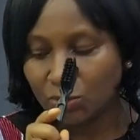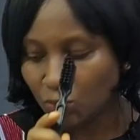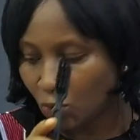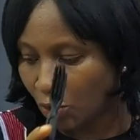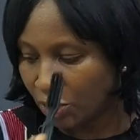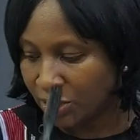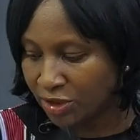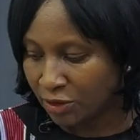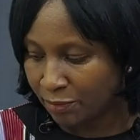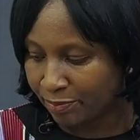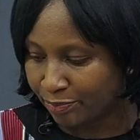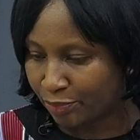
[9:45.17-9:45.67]
is
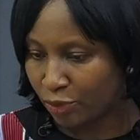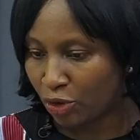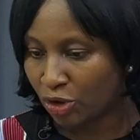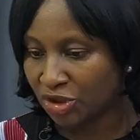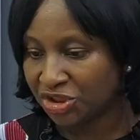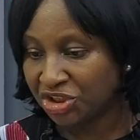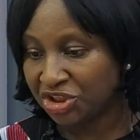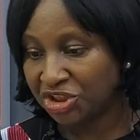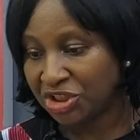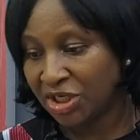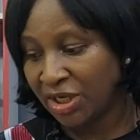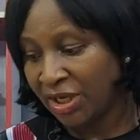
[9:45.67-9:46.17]
what the
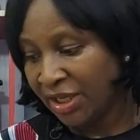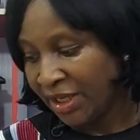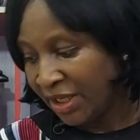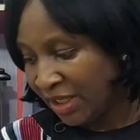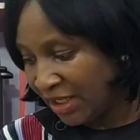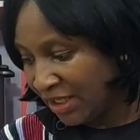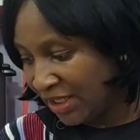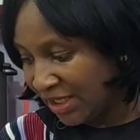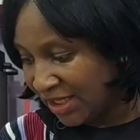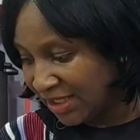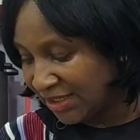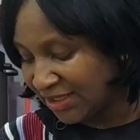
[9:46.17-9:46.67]
brush
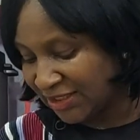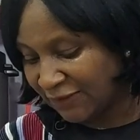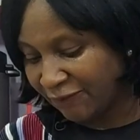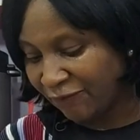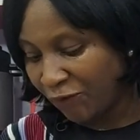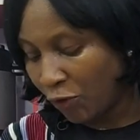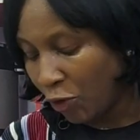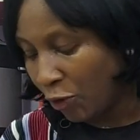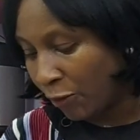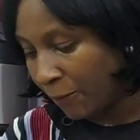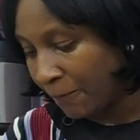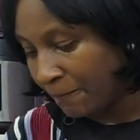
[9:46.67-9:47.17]
is
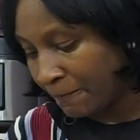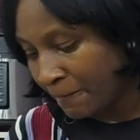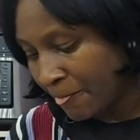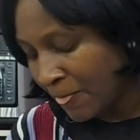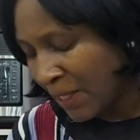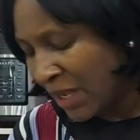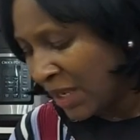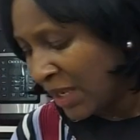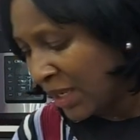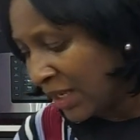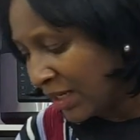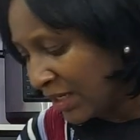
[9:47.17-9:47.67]
for.
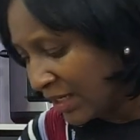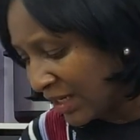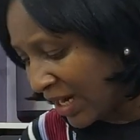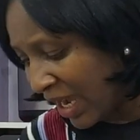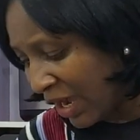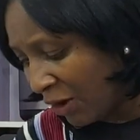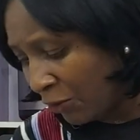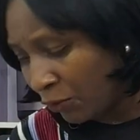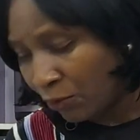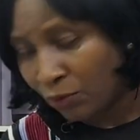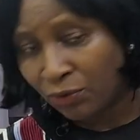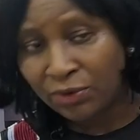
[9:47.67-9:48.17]

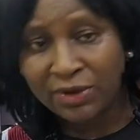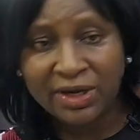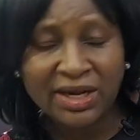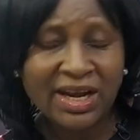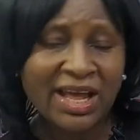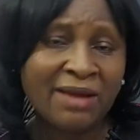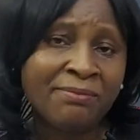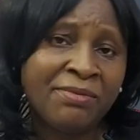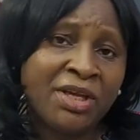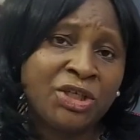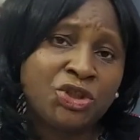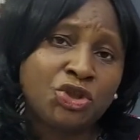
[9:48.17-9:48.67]
Now,
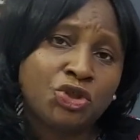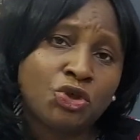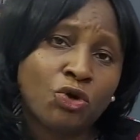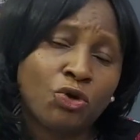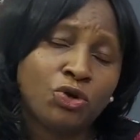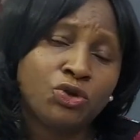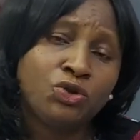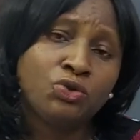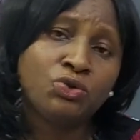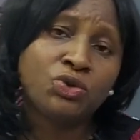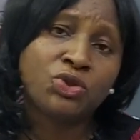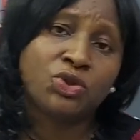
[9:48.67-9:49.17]
let me
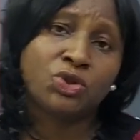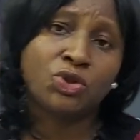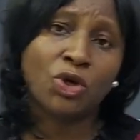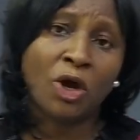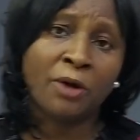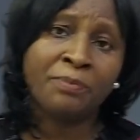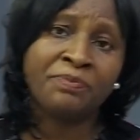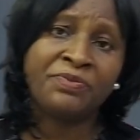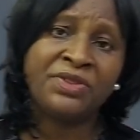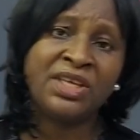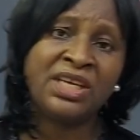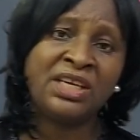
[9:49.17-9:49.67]
show you
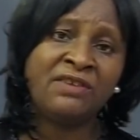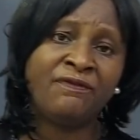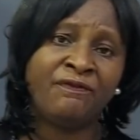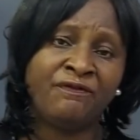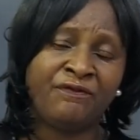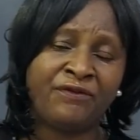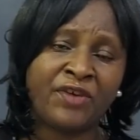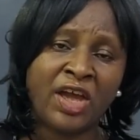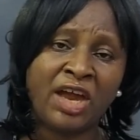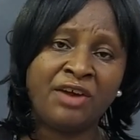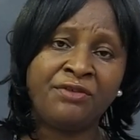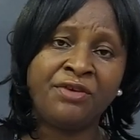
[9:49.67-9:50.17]
something
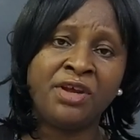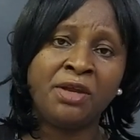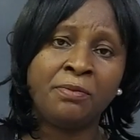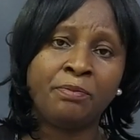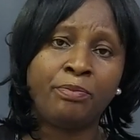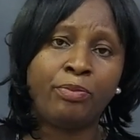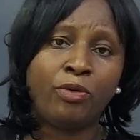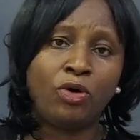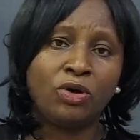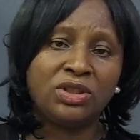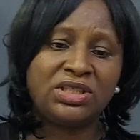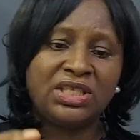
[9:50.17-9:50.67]
very
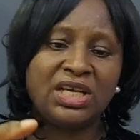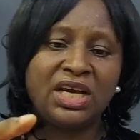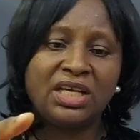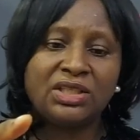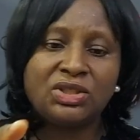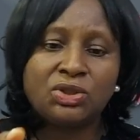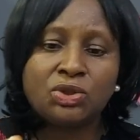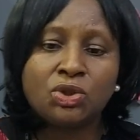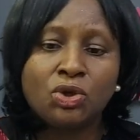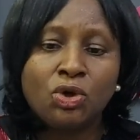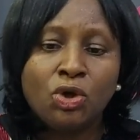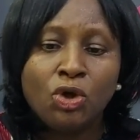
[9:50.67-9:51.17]

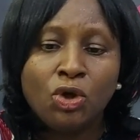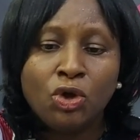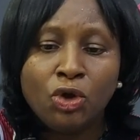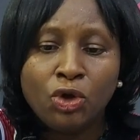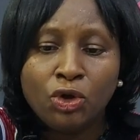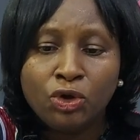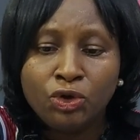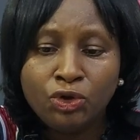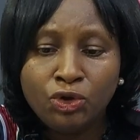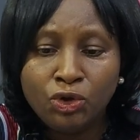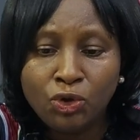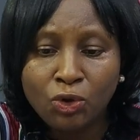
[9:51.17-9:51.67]
important.
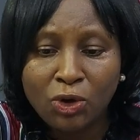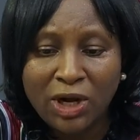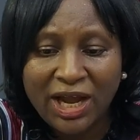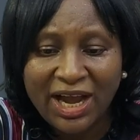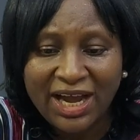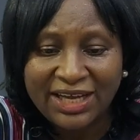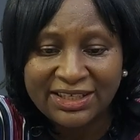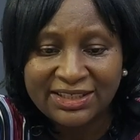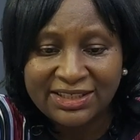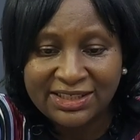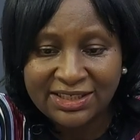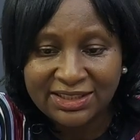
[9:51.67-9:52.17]
Look
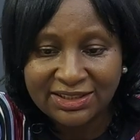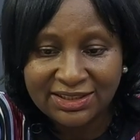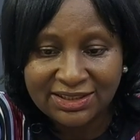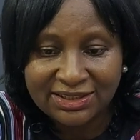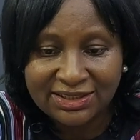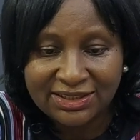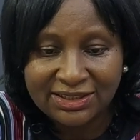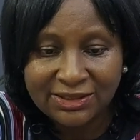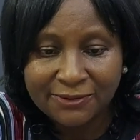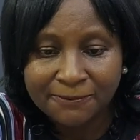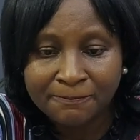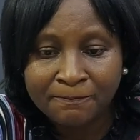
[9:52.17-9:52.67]
at
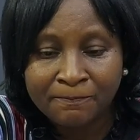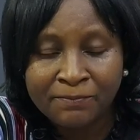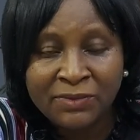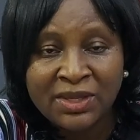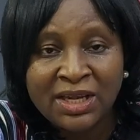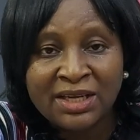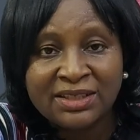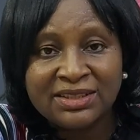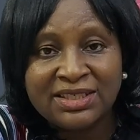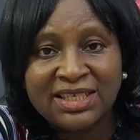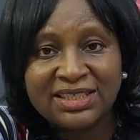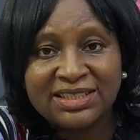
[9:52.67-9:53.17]
this.
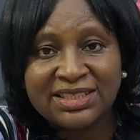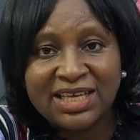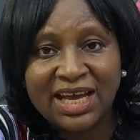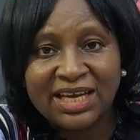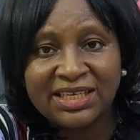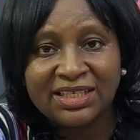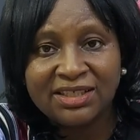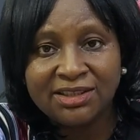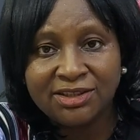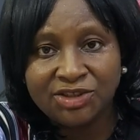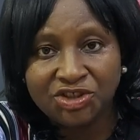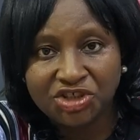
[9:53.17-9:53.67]
These
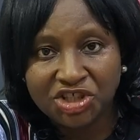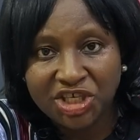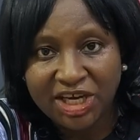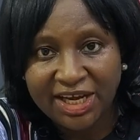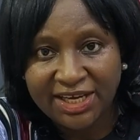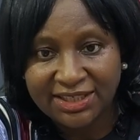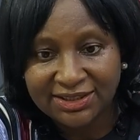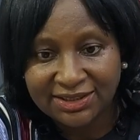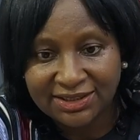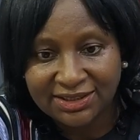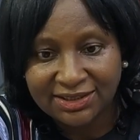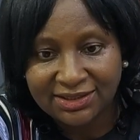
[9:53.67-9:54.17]
are the
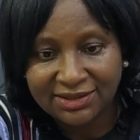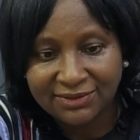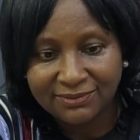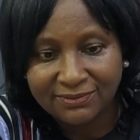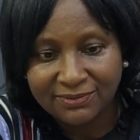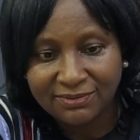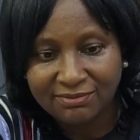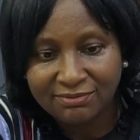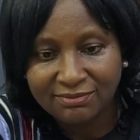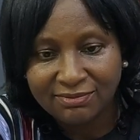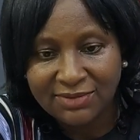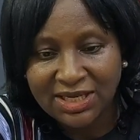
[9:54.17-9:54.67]
jars
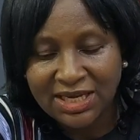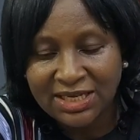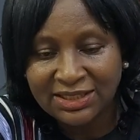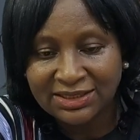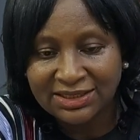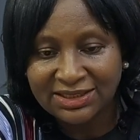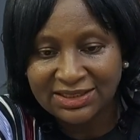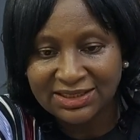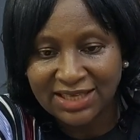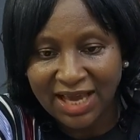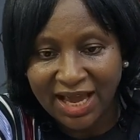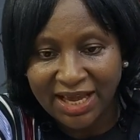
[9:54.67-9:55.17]

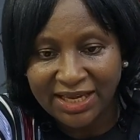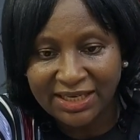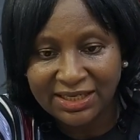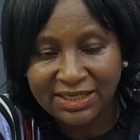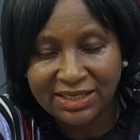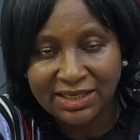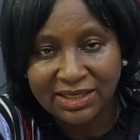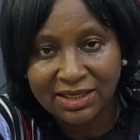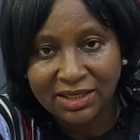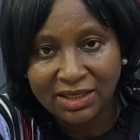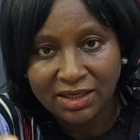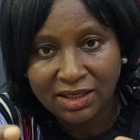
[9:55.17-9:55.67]

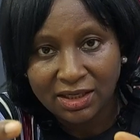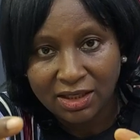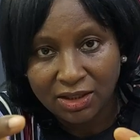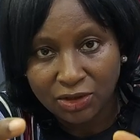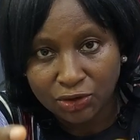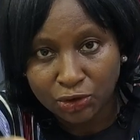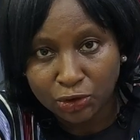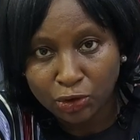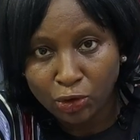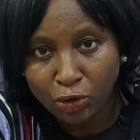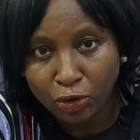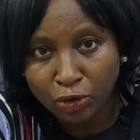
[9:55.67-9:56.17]
inside
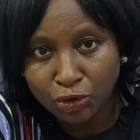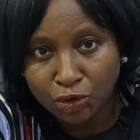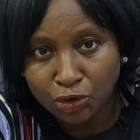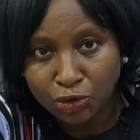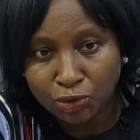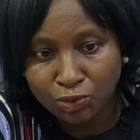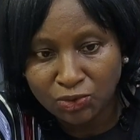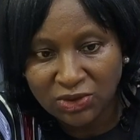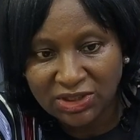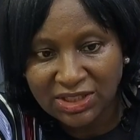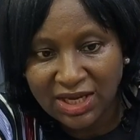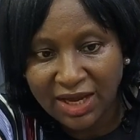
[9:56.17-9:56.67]
a slow
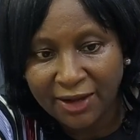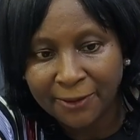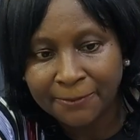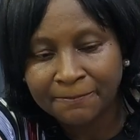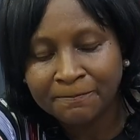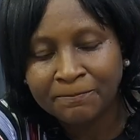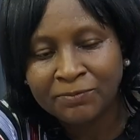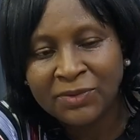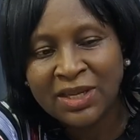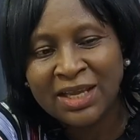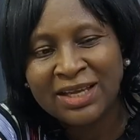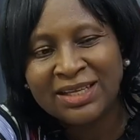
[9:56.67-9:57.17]
juicer.
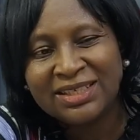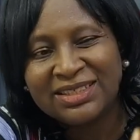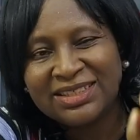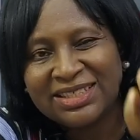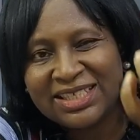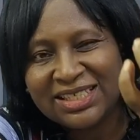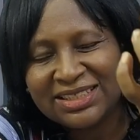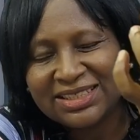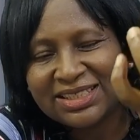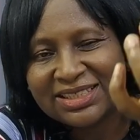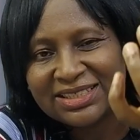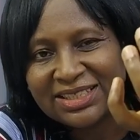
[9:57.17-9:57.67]

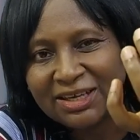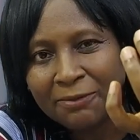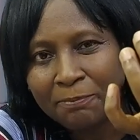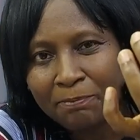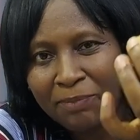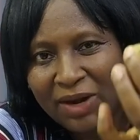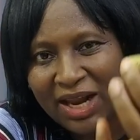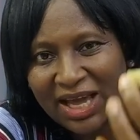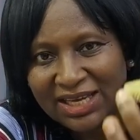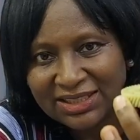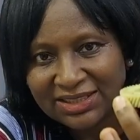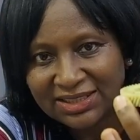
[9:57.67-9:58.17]
This is a
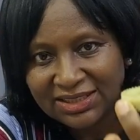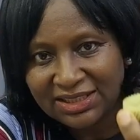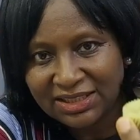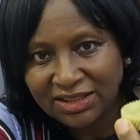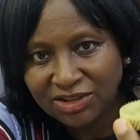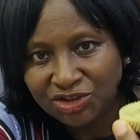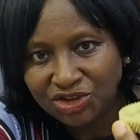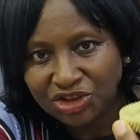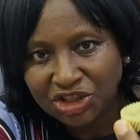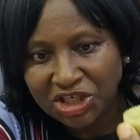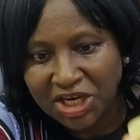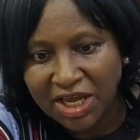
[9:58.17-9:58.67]

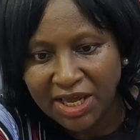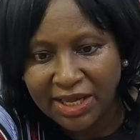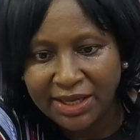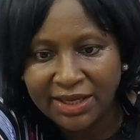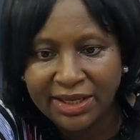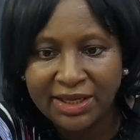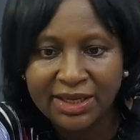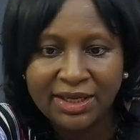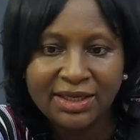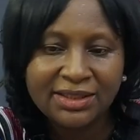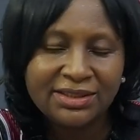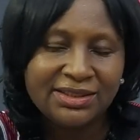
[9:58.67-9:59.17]
plastic jar.
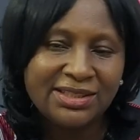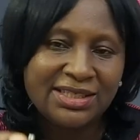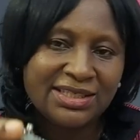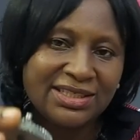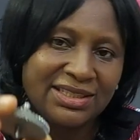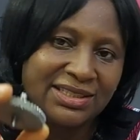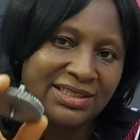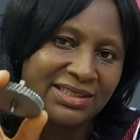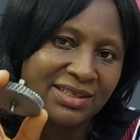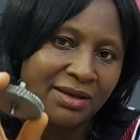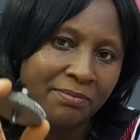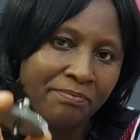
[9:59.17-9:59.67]

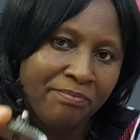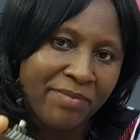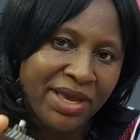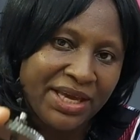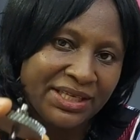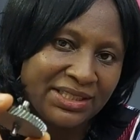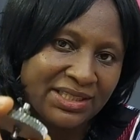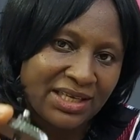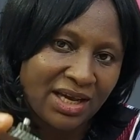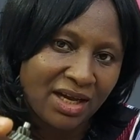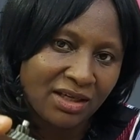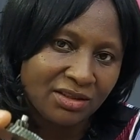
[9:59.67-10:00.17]
This is a
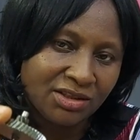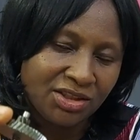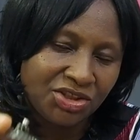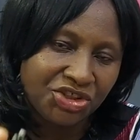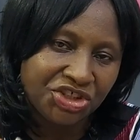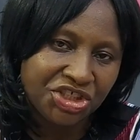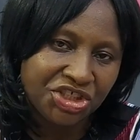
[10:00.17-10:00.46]
metal